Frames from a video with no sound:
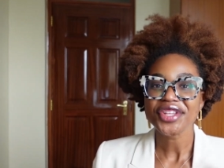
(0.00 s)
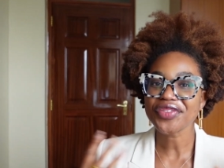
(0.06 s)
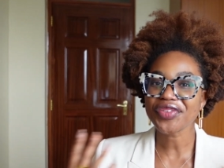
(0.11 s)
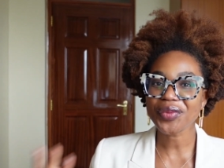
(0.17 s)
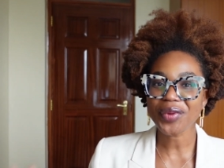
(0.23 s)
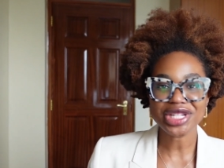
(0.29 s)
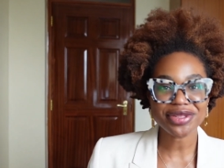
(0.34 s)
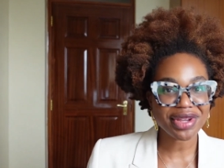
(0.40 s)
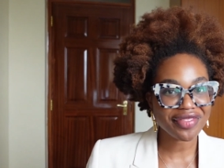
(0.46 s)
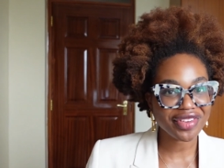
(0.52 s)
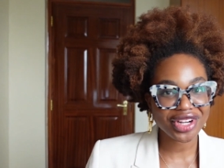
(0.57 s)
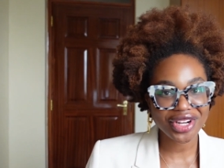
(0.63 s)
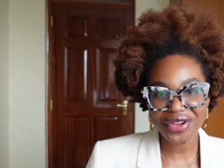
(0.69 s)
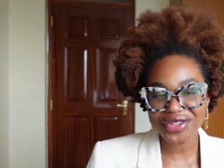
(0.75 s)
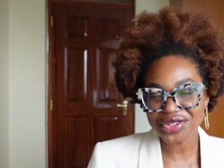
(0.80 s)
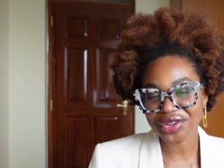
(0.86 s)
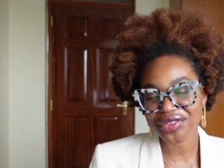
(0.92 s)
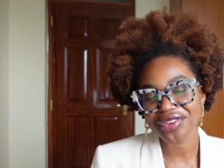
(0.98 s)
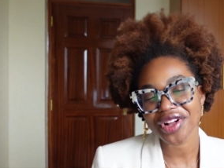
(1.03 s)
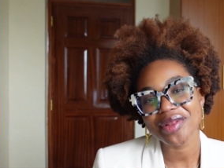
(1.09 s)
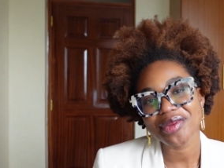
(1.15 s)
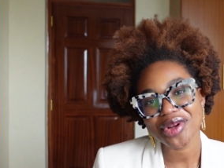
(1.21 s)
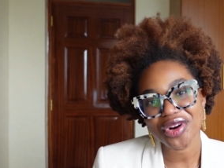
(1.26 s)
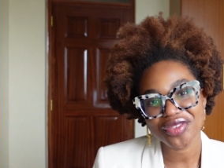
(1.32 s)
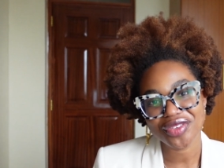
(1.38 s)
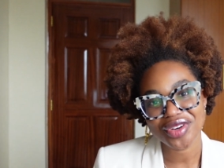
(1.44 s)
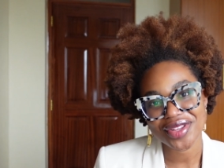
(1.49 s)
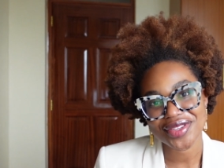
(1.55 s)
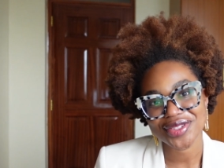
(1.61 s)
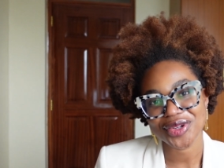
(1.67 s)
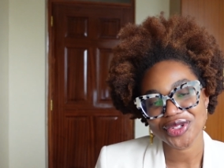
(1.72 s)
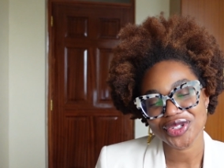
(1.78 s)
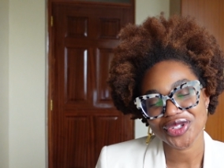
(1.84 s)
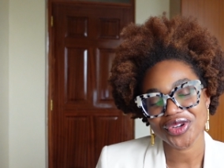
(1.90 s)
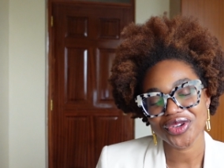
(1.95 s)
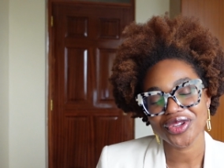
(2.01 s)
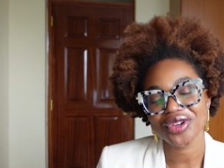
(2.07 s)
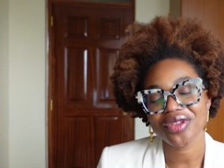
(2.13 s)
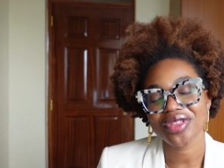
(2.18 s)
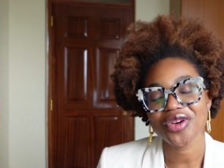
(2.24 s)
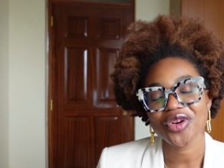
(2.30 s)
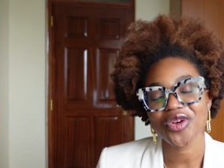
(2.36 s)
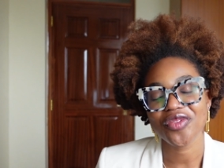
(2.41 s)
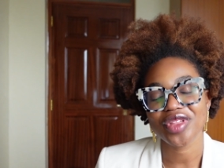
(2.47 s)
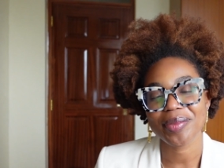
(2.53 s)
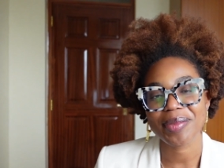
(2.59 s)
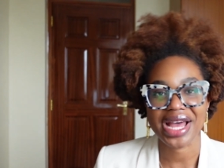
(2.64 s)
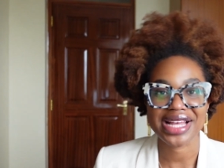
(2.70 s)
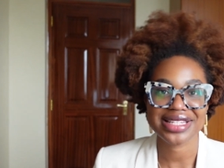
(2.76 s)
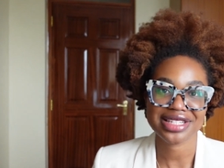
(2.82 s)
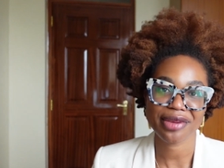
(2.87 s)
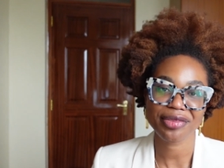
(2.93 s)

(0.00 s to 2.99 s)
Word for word: So if you watch my videos or follow me over on social, you know that over the past